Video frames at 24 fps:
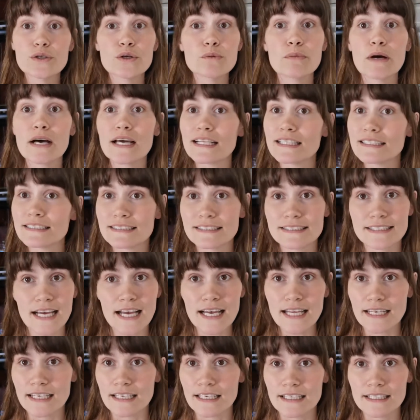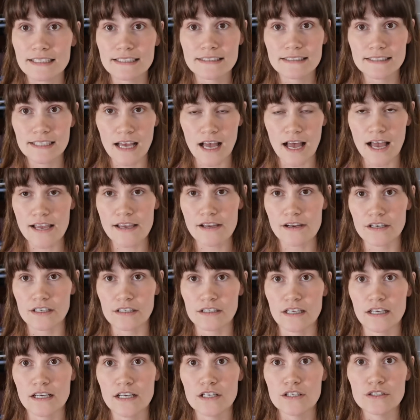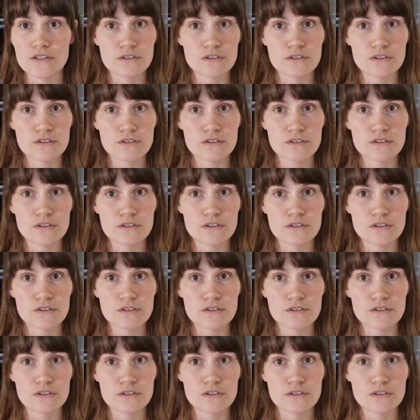Your body's done, it's tired.